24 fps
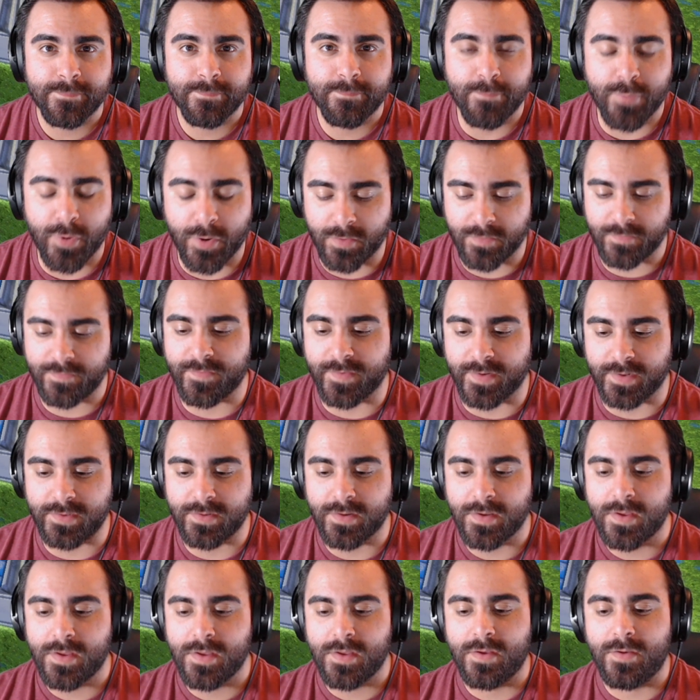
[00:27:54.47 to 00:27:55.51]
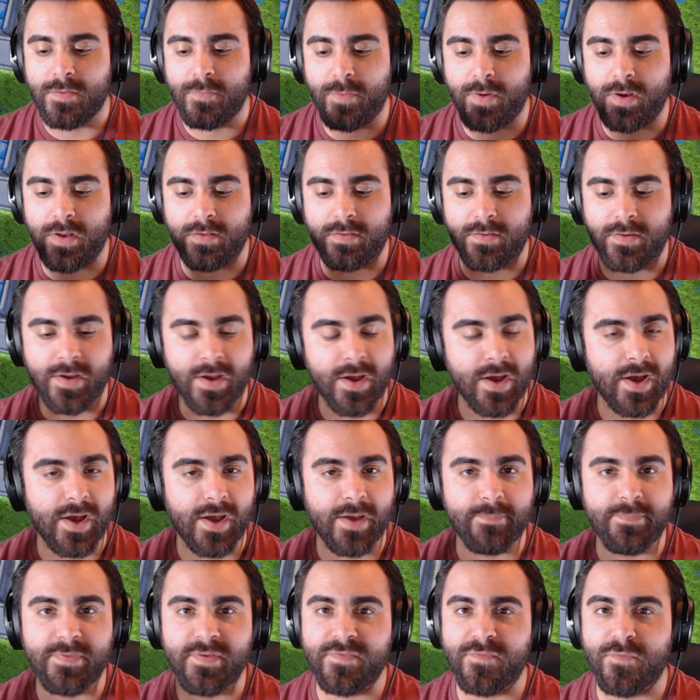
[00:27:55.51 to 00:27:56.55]
Perfect. Well,
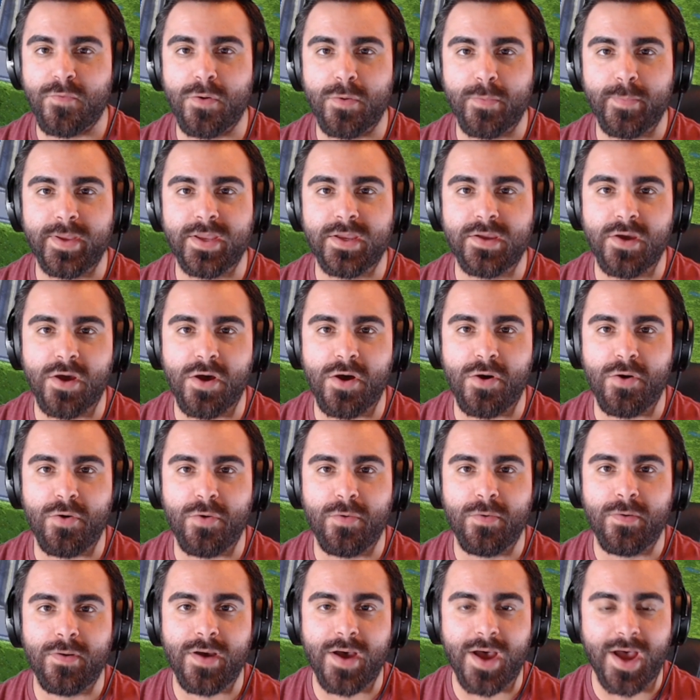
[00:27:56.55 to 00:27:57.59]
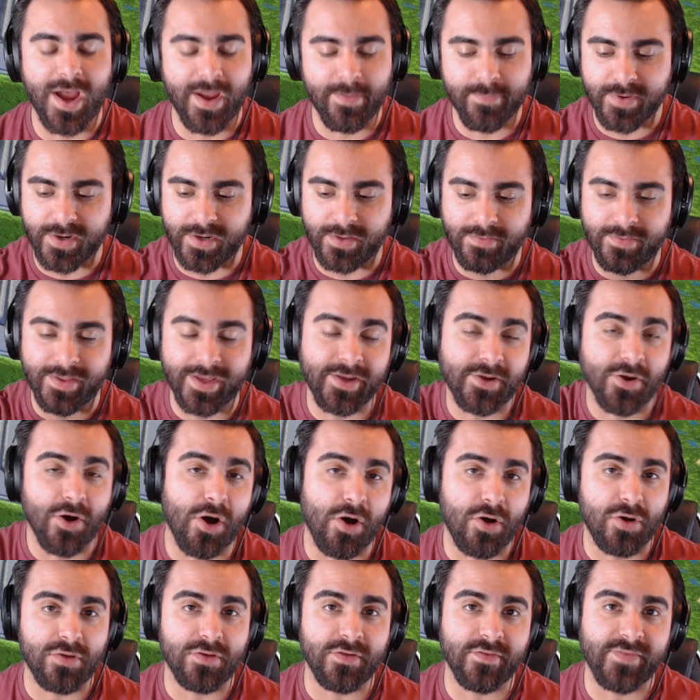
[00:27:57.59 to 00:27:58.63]
before we go, I'm going to link
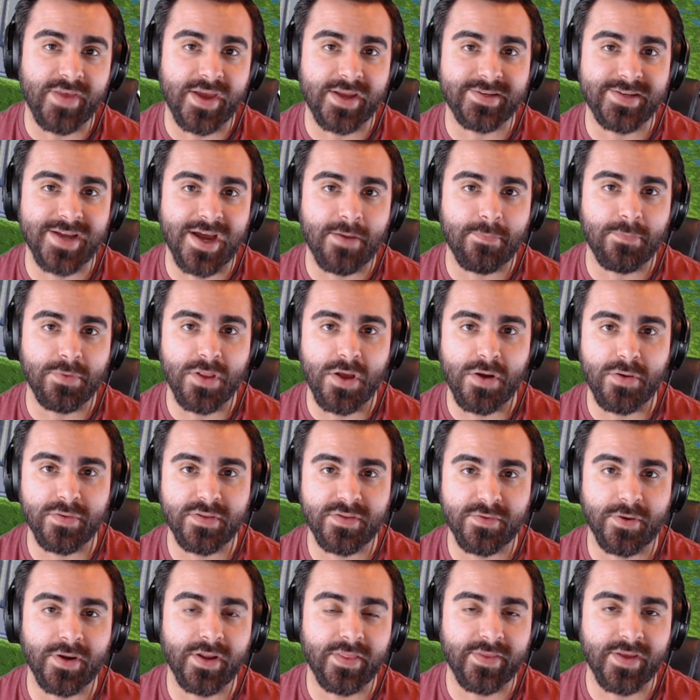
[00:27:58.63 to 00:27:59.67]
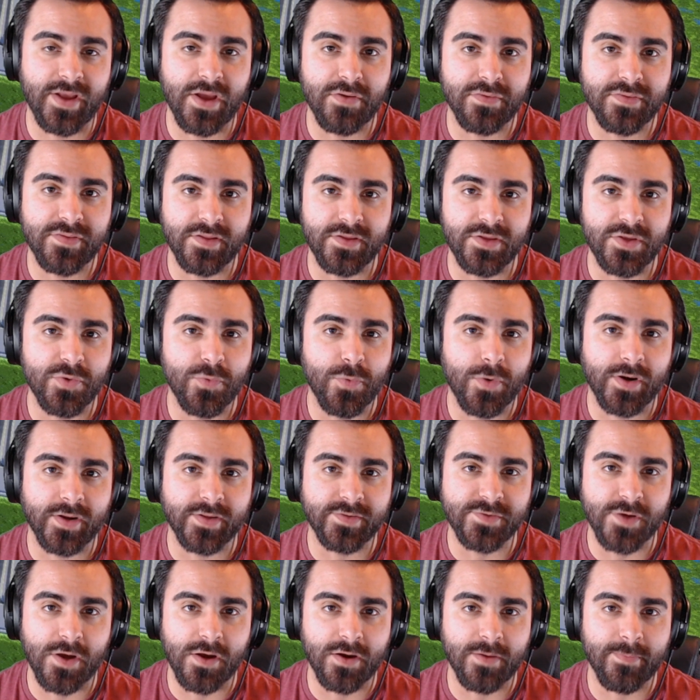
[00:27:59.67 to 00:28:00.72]
all of that down below. Is there anything else that you want to
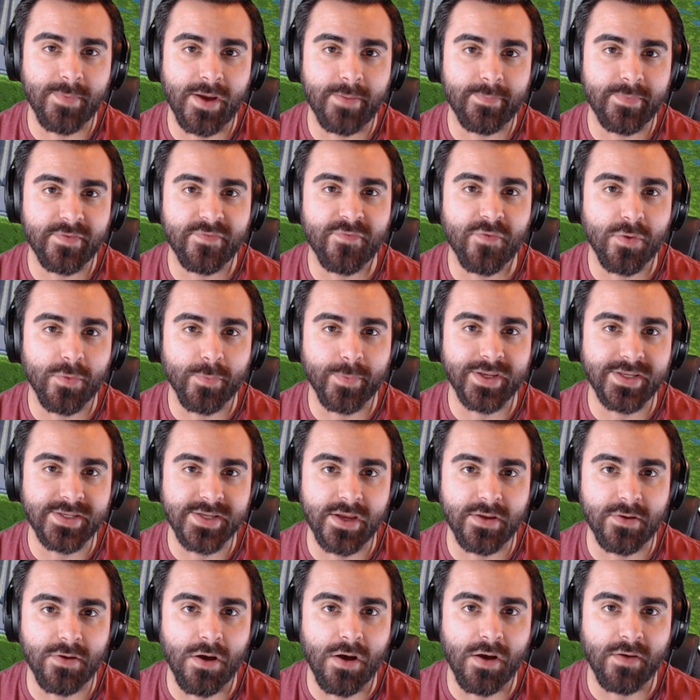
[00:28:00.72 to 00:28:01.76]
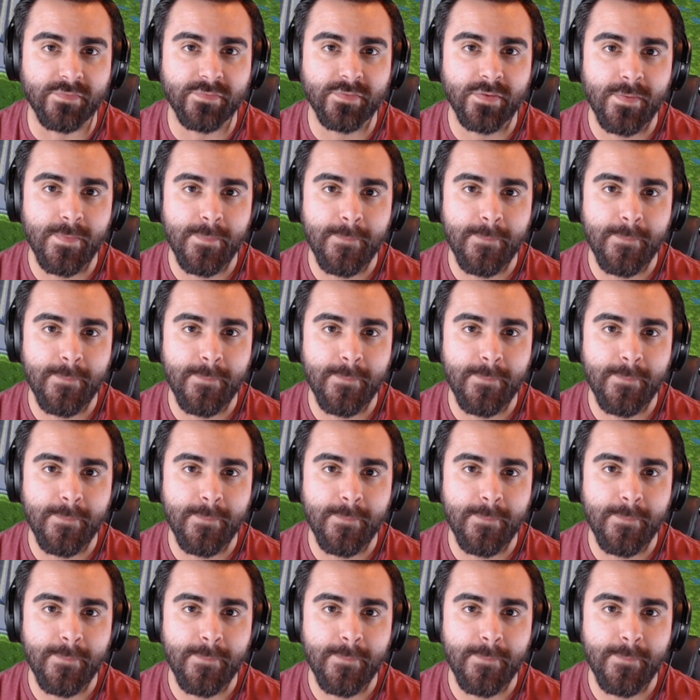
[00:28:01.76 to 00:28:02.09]
talk about before we take off?